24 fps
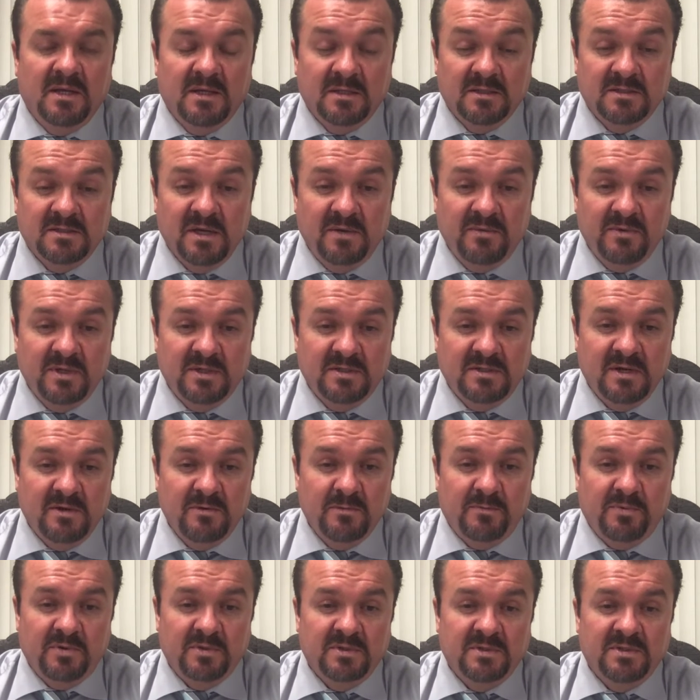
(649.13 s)

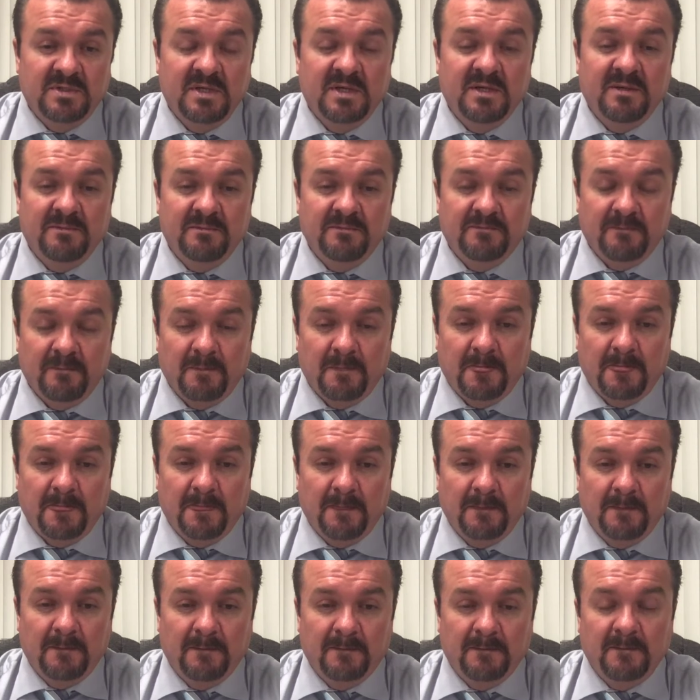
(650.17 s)

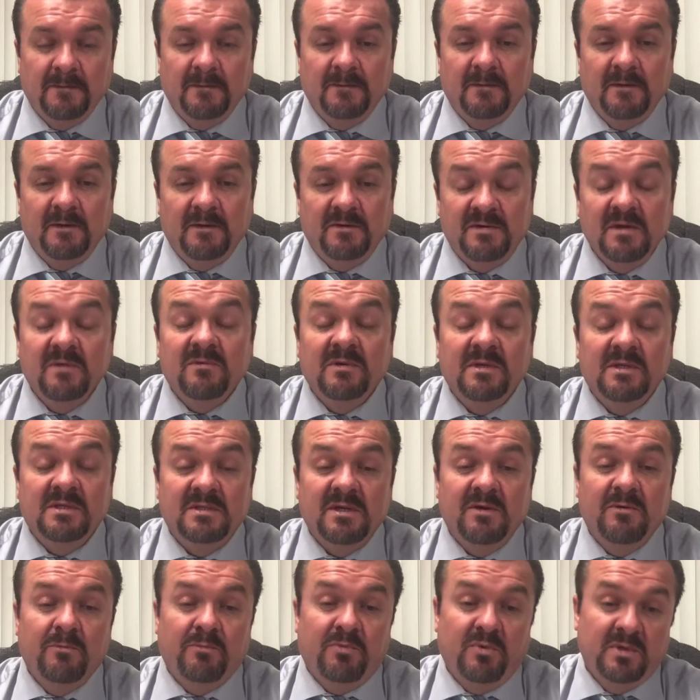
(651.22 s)

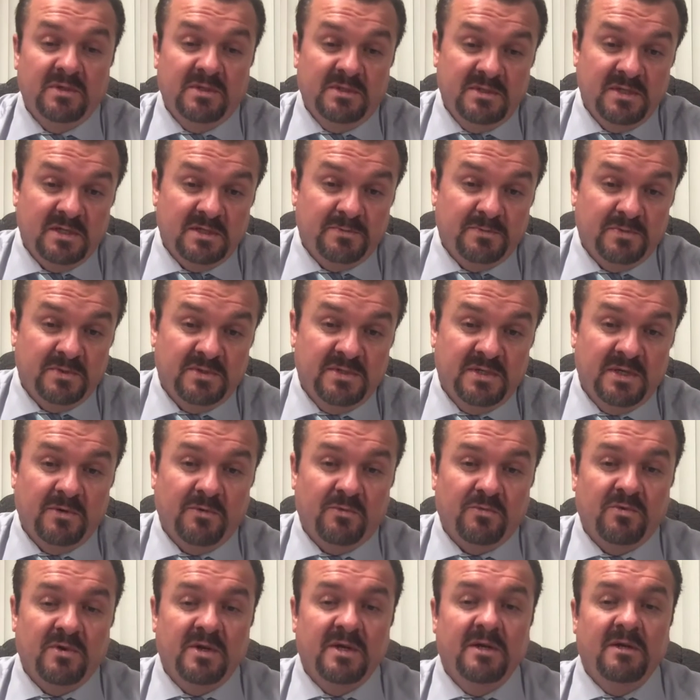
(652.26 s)
77.6%
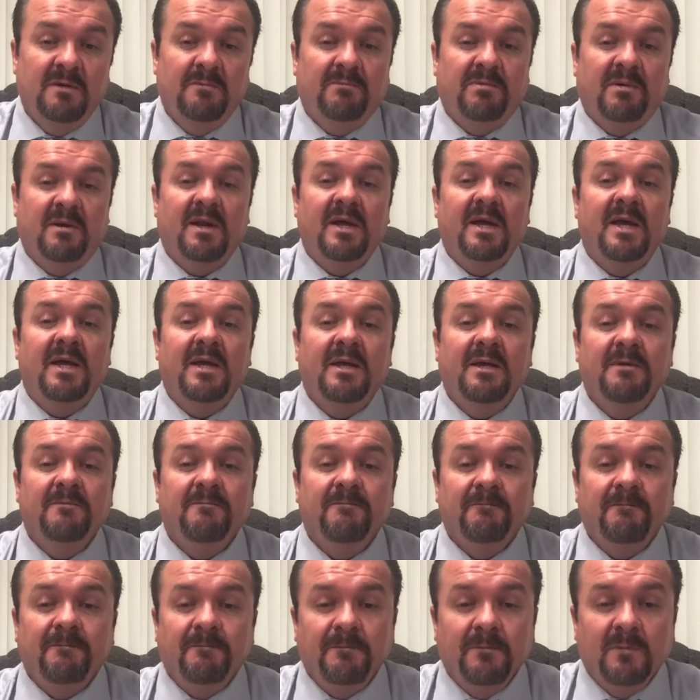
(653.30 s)
run and play
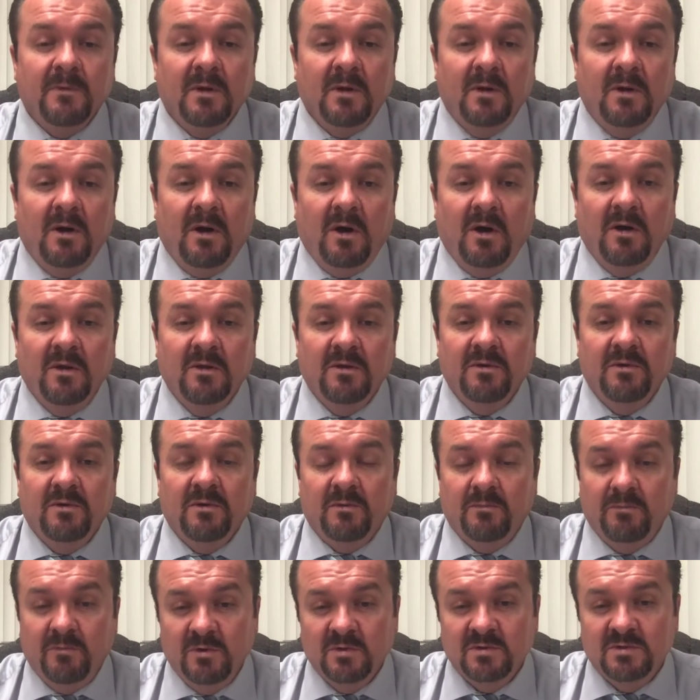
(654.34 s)
all
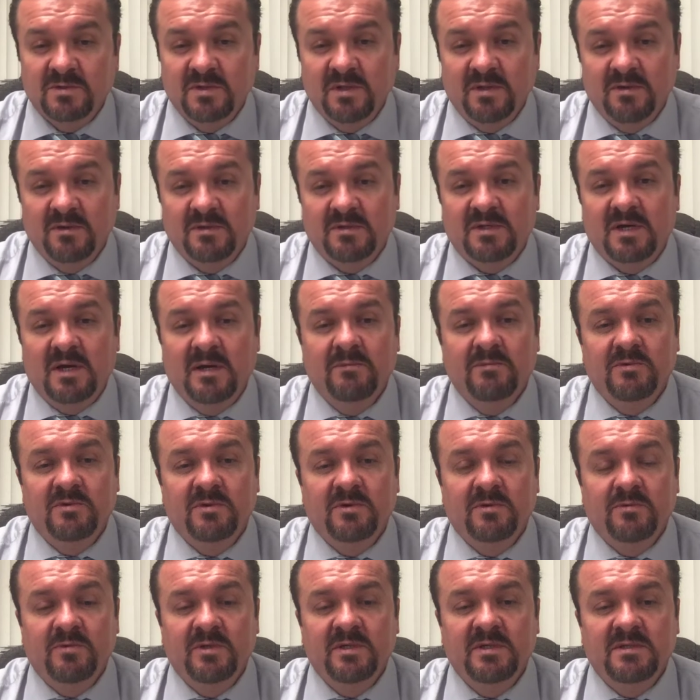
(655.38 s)
or most of their time
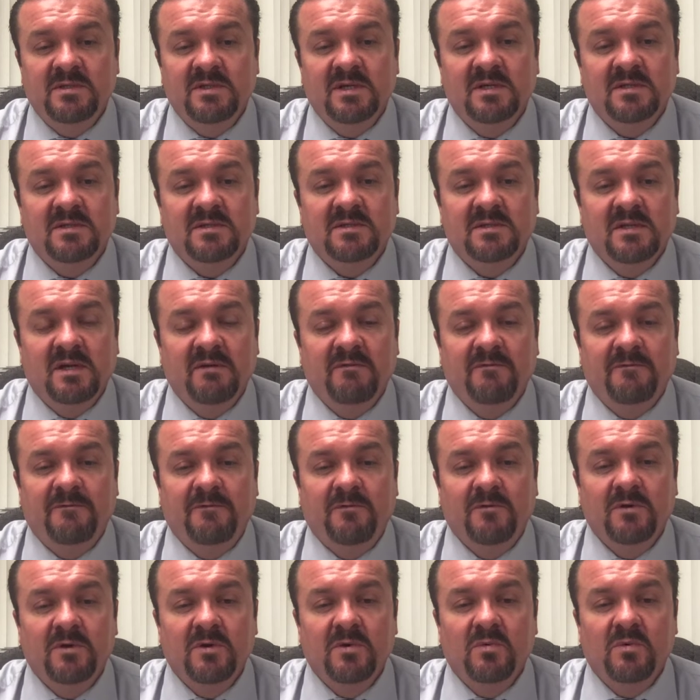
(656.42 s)
during recess, and
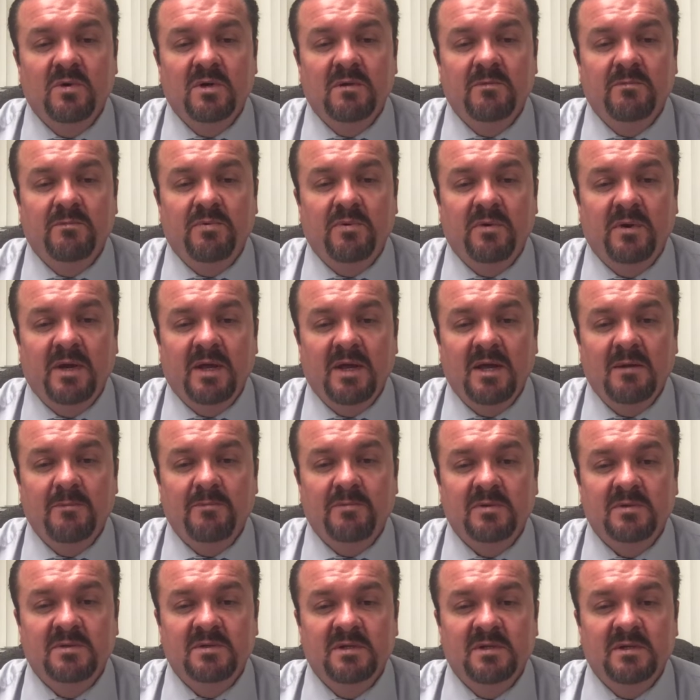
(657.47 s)

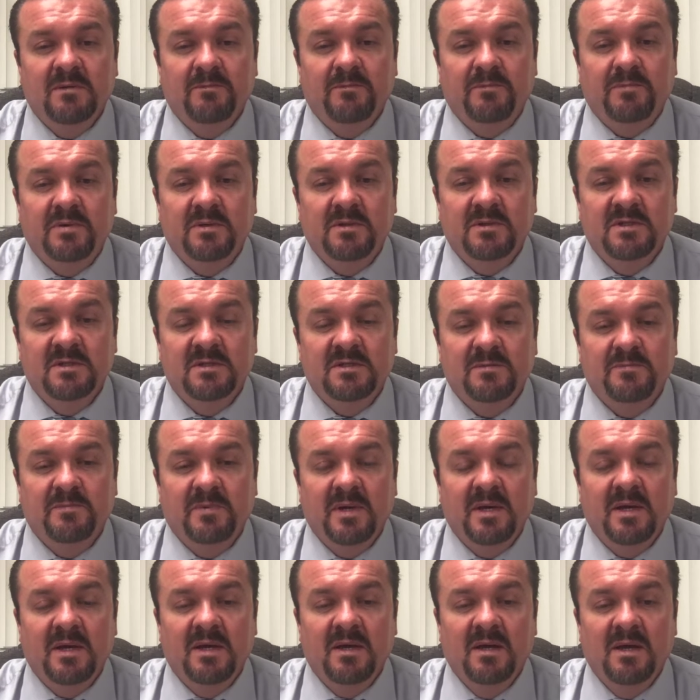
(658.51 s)
41.8%
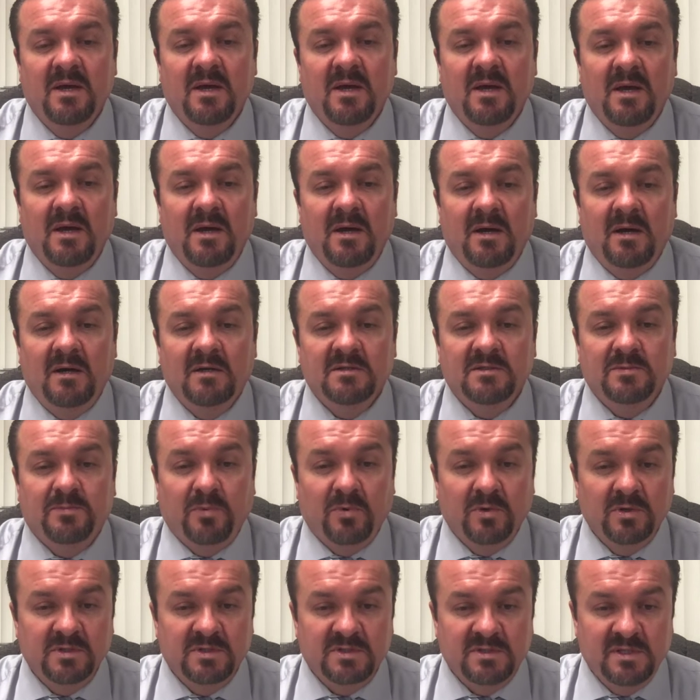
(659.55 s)
participate on
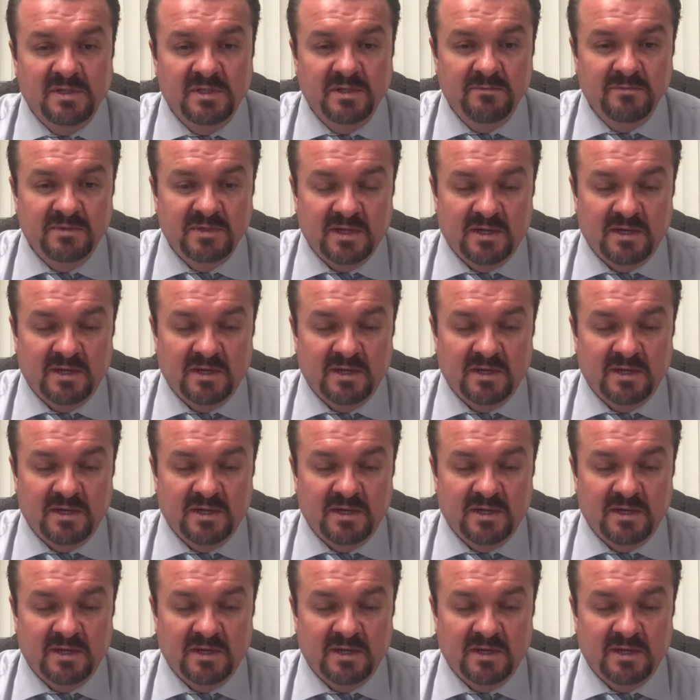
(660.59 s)
sports teams